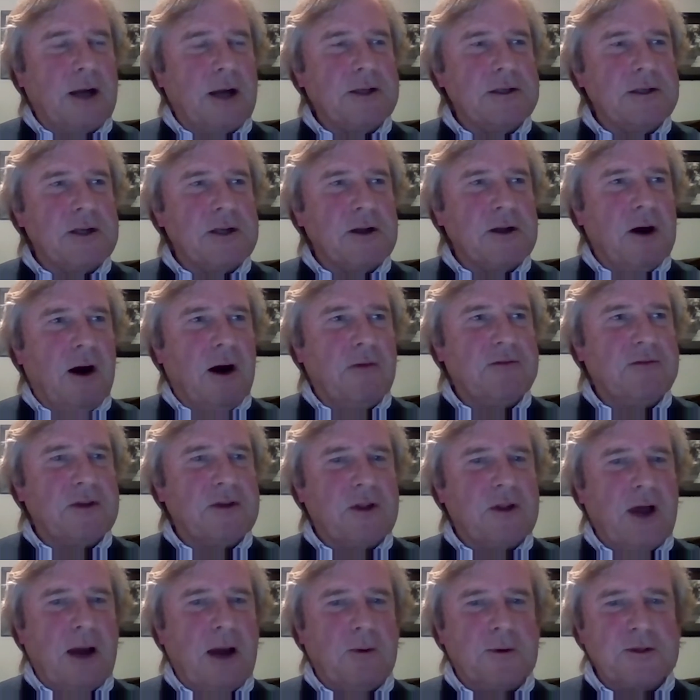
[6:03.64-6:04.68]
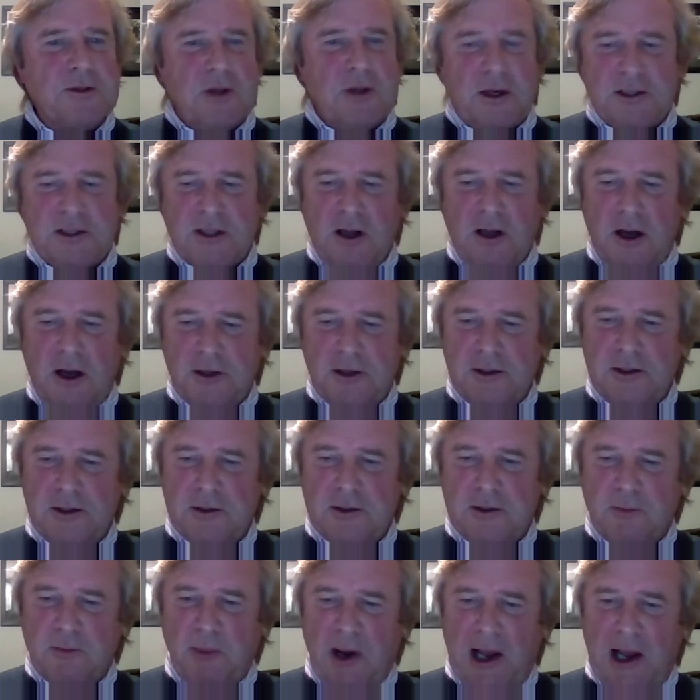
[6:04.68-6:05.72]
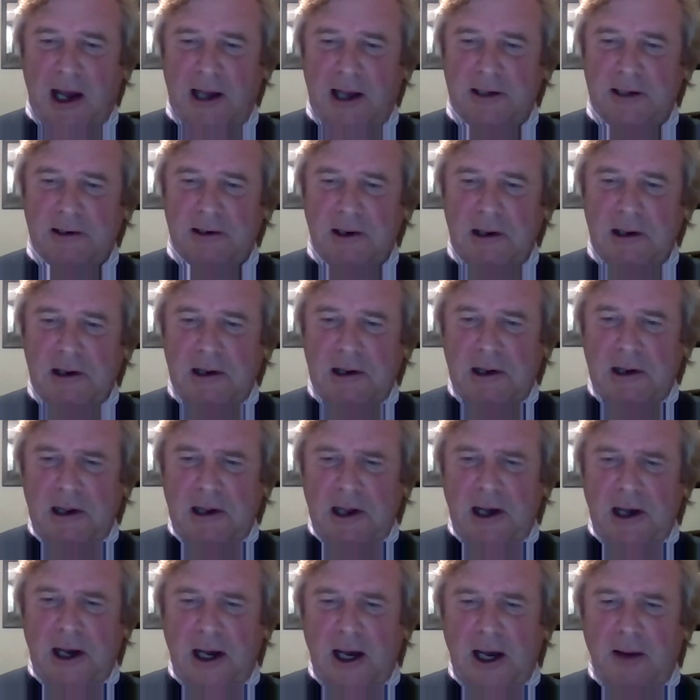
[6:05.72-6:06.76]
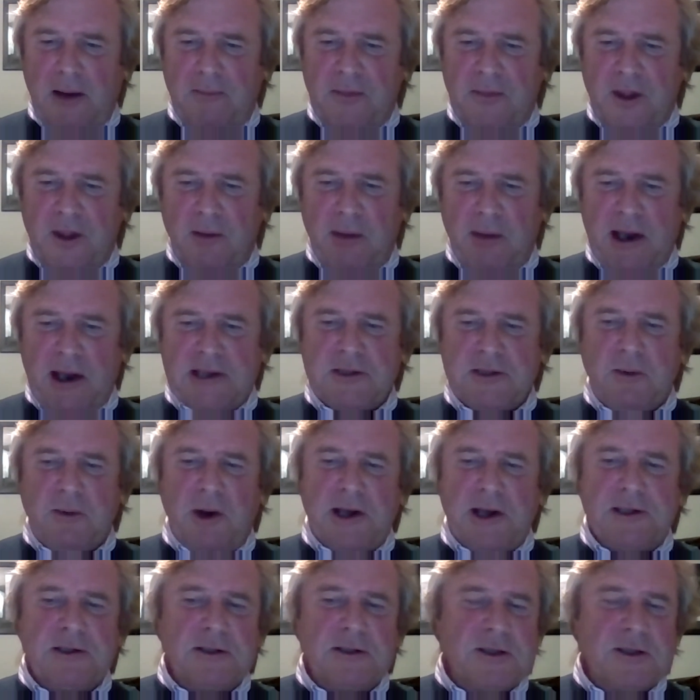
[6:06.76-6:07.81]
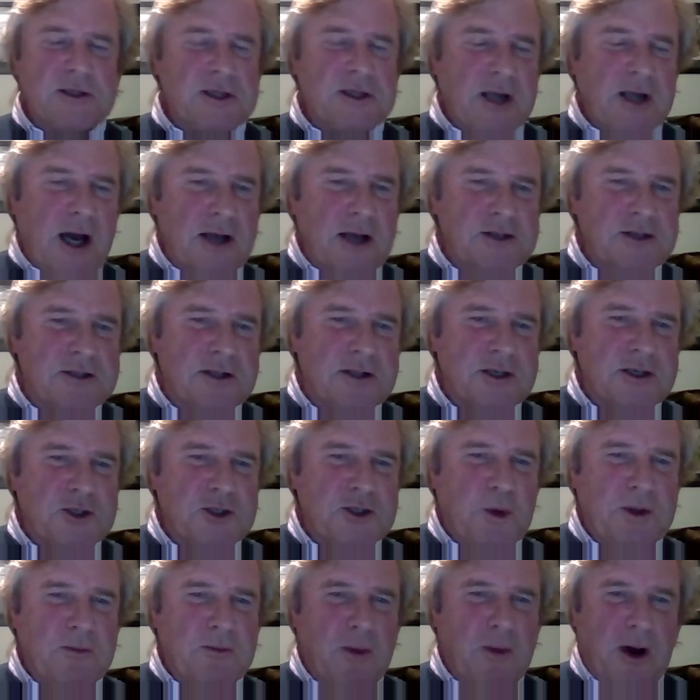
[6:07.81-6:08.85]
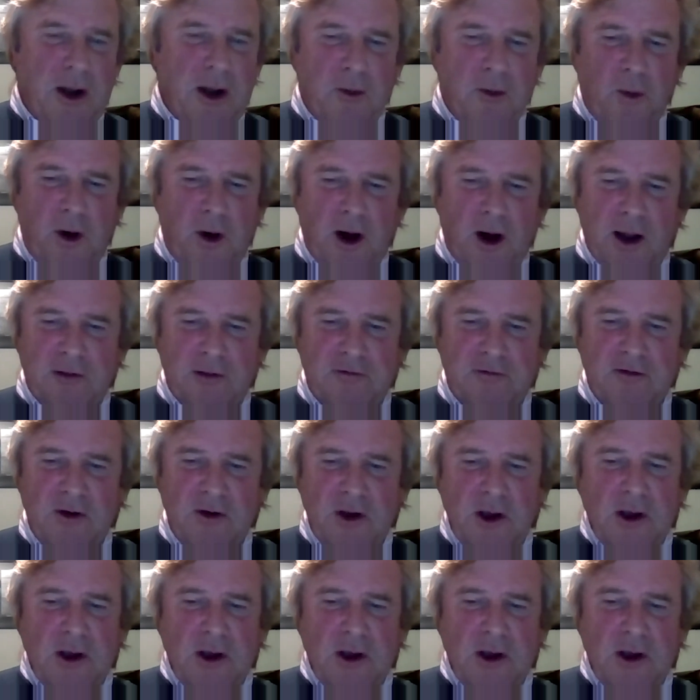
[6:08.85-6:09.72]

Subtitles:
did after that was I started to plan the best way to discuss this with my wife,